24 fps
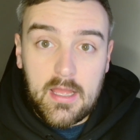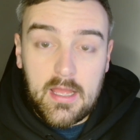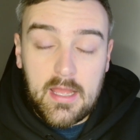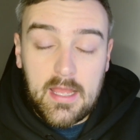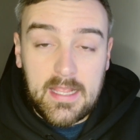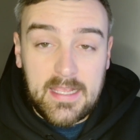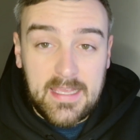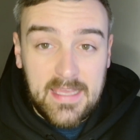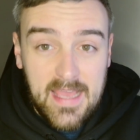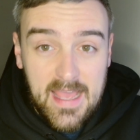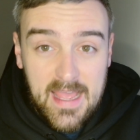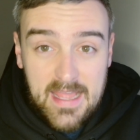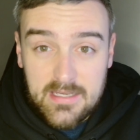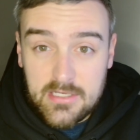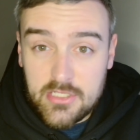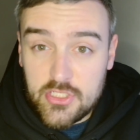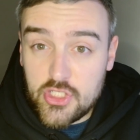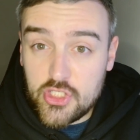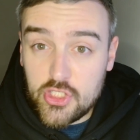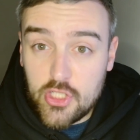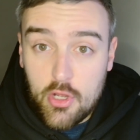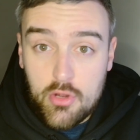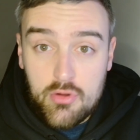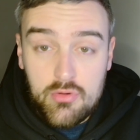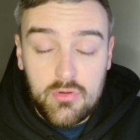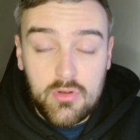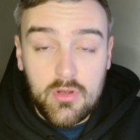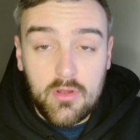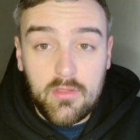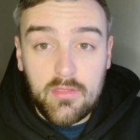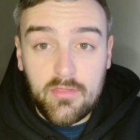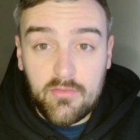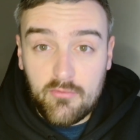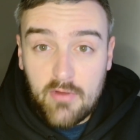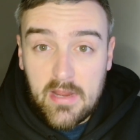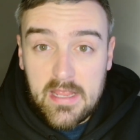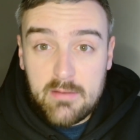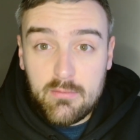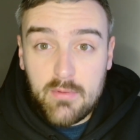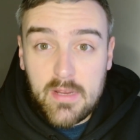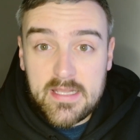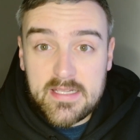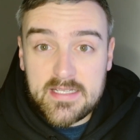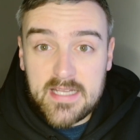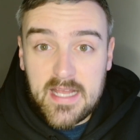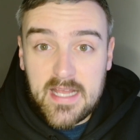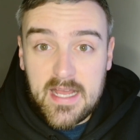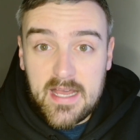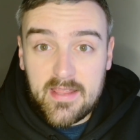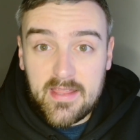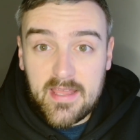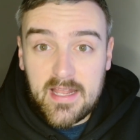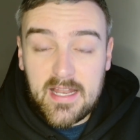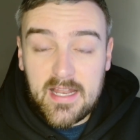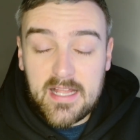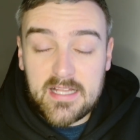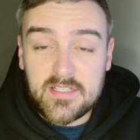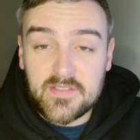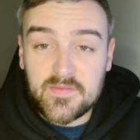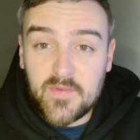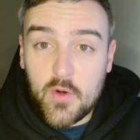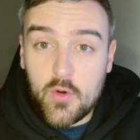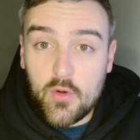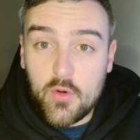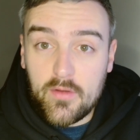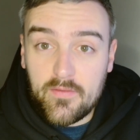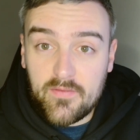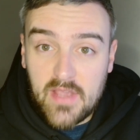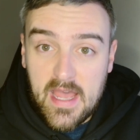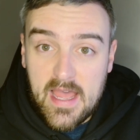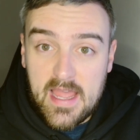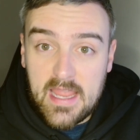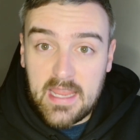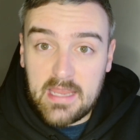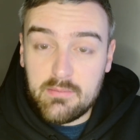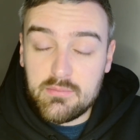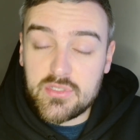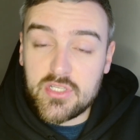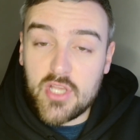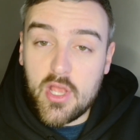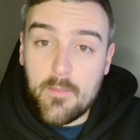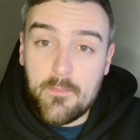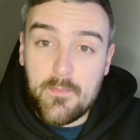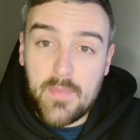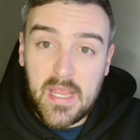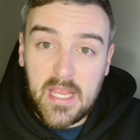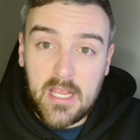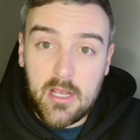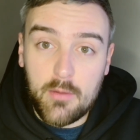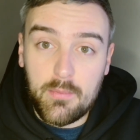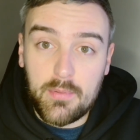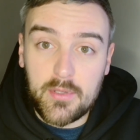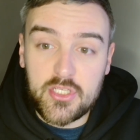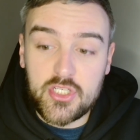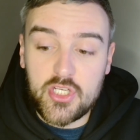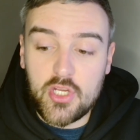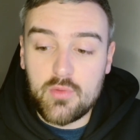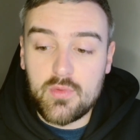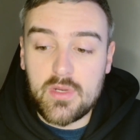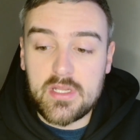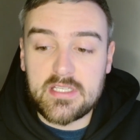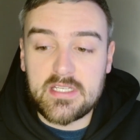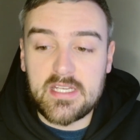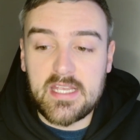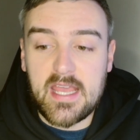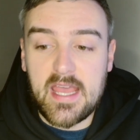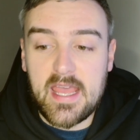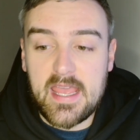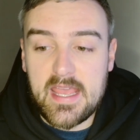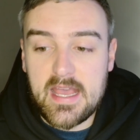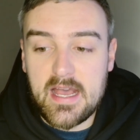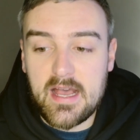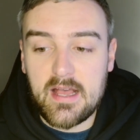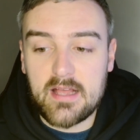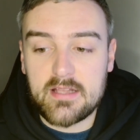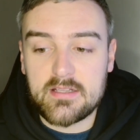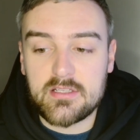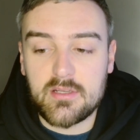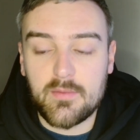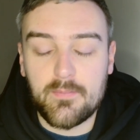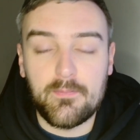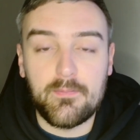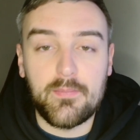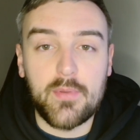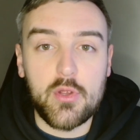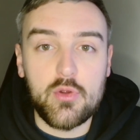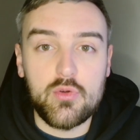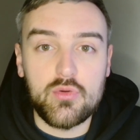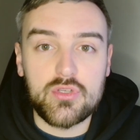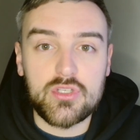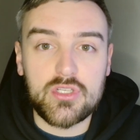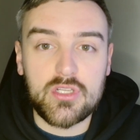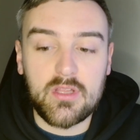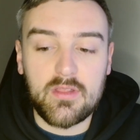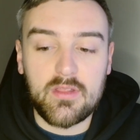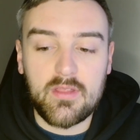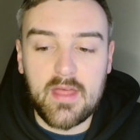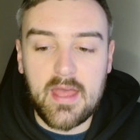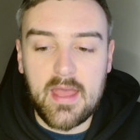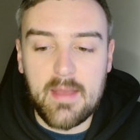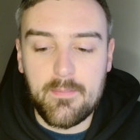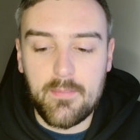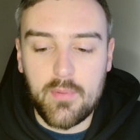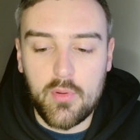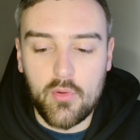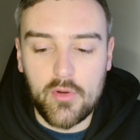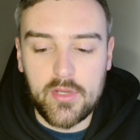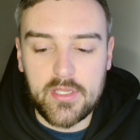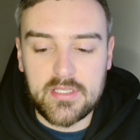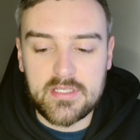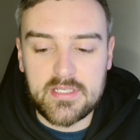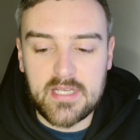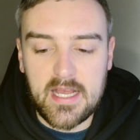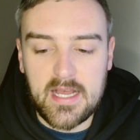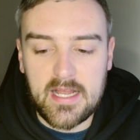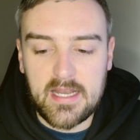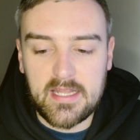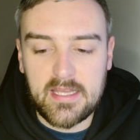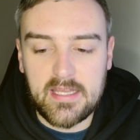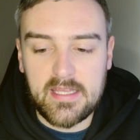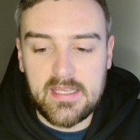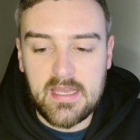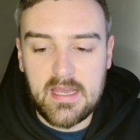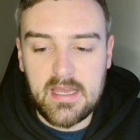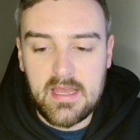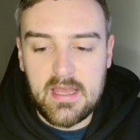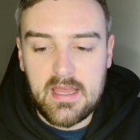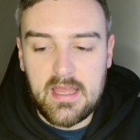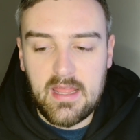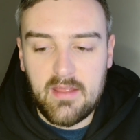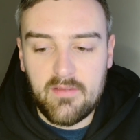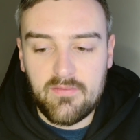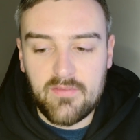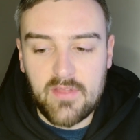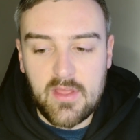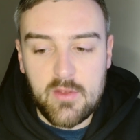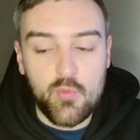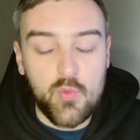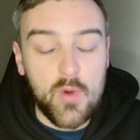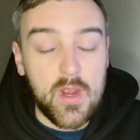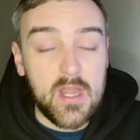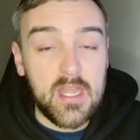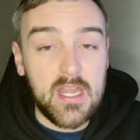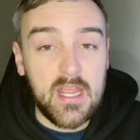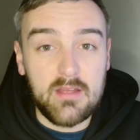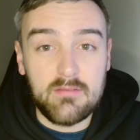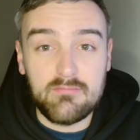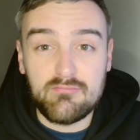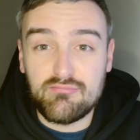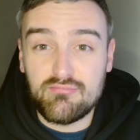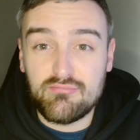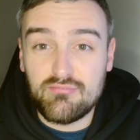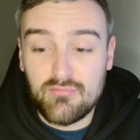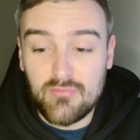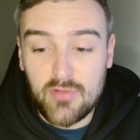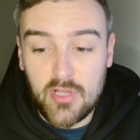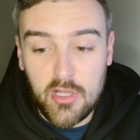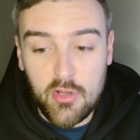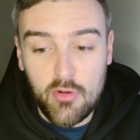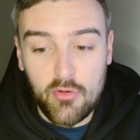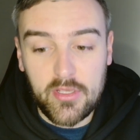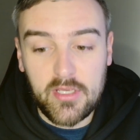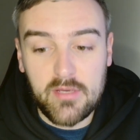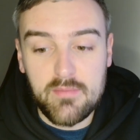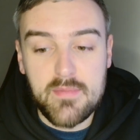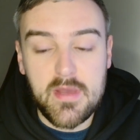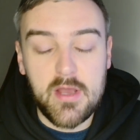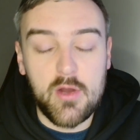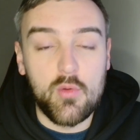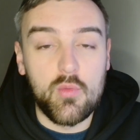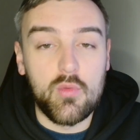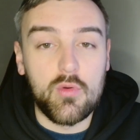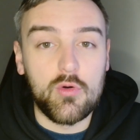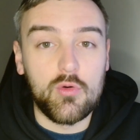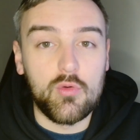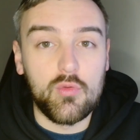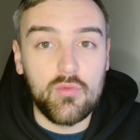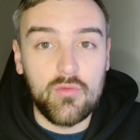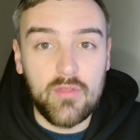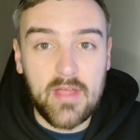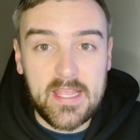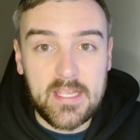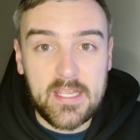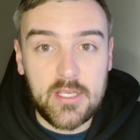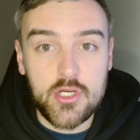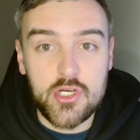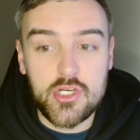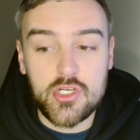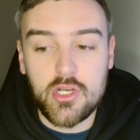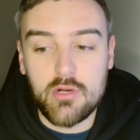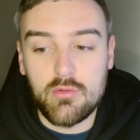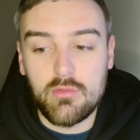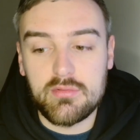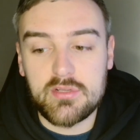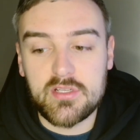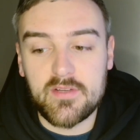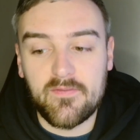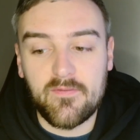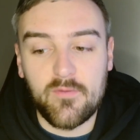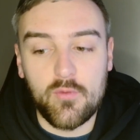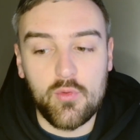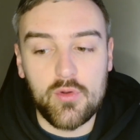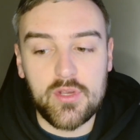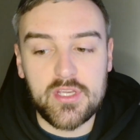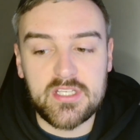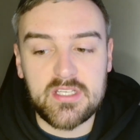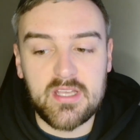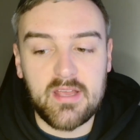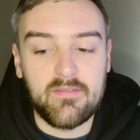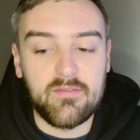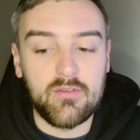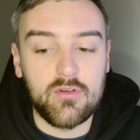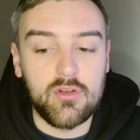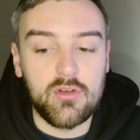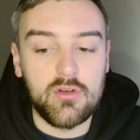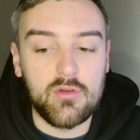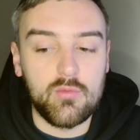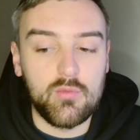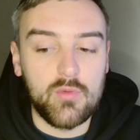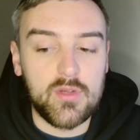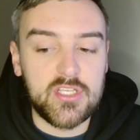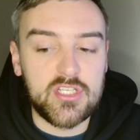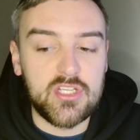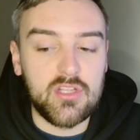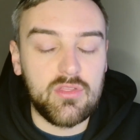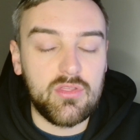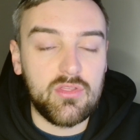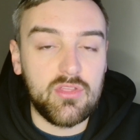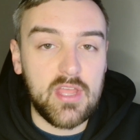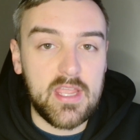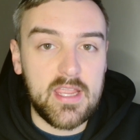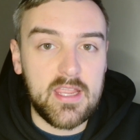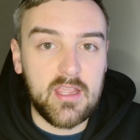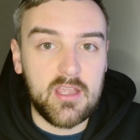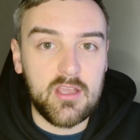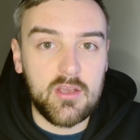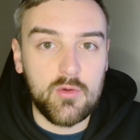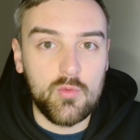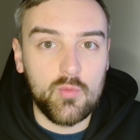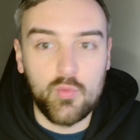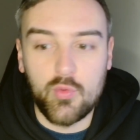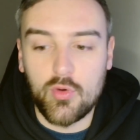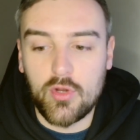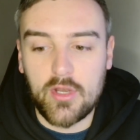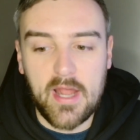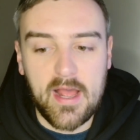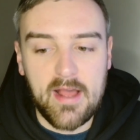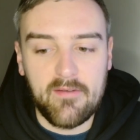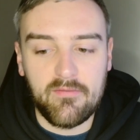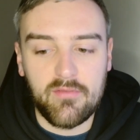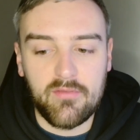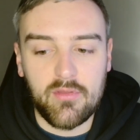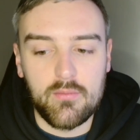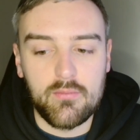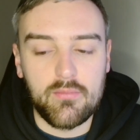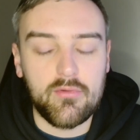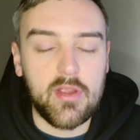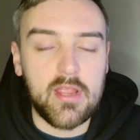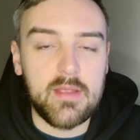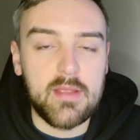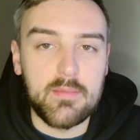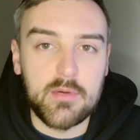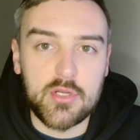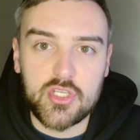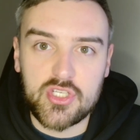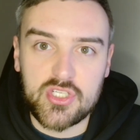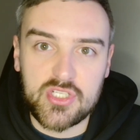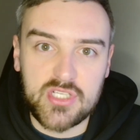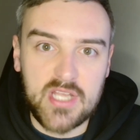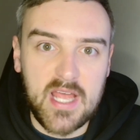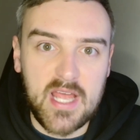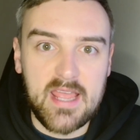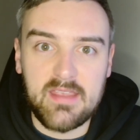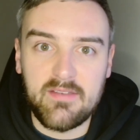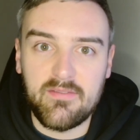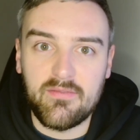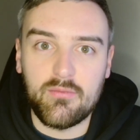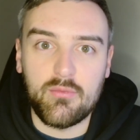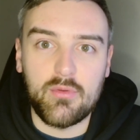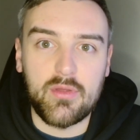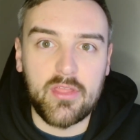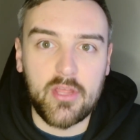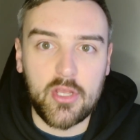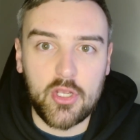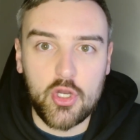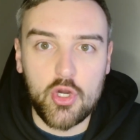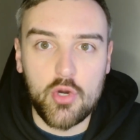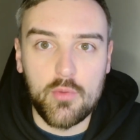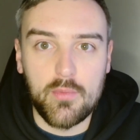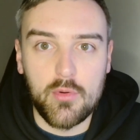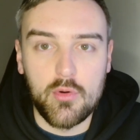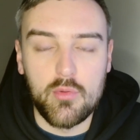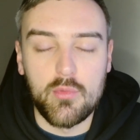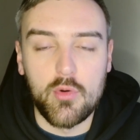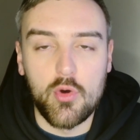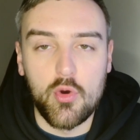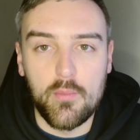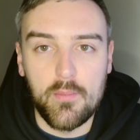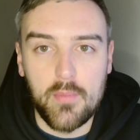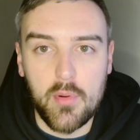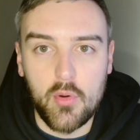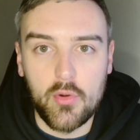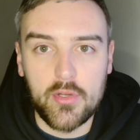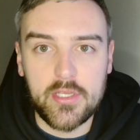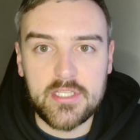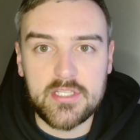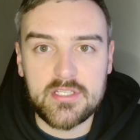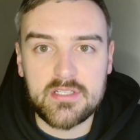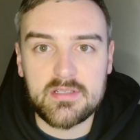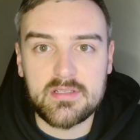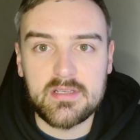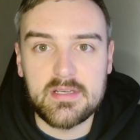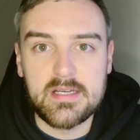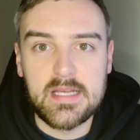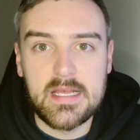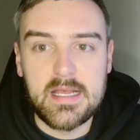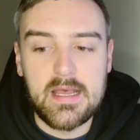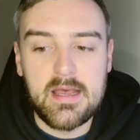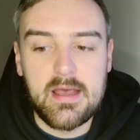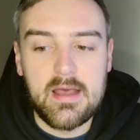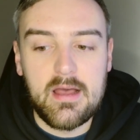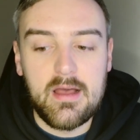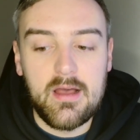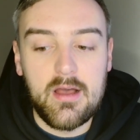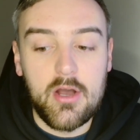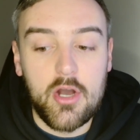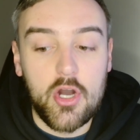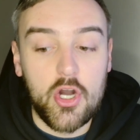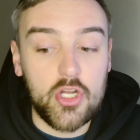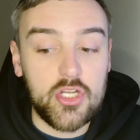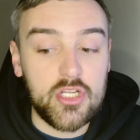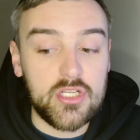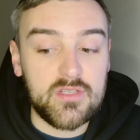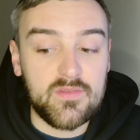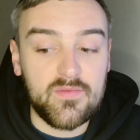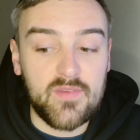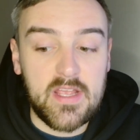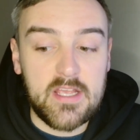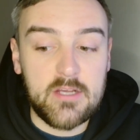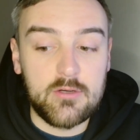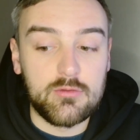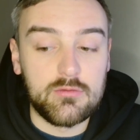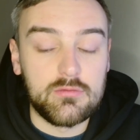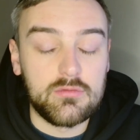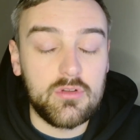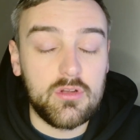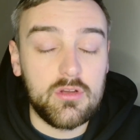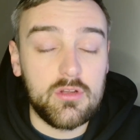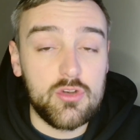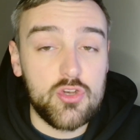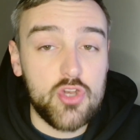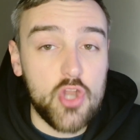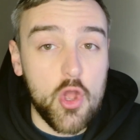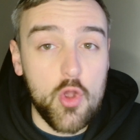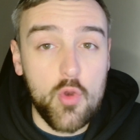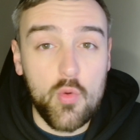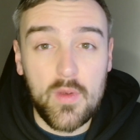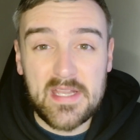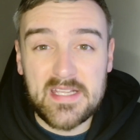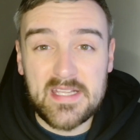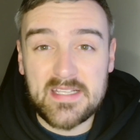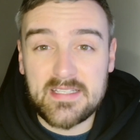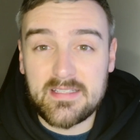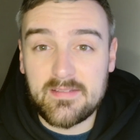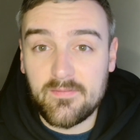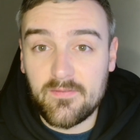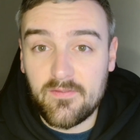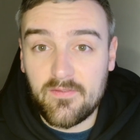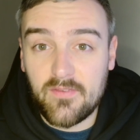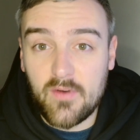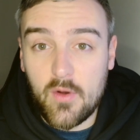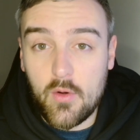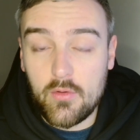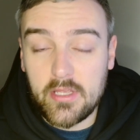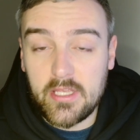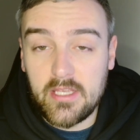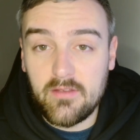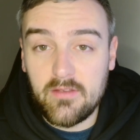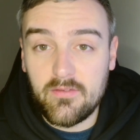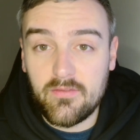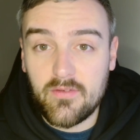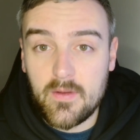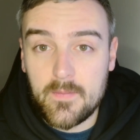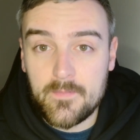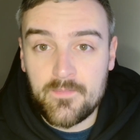Again, Stoke, 3 wins out of their last 5 games. A big opportunity here to boost their point tally. If they win it, like Millwall, they could go up to 47, which you'd think would have them pretty much safe with a couple more points. Huddersfield, no wins in 5.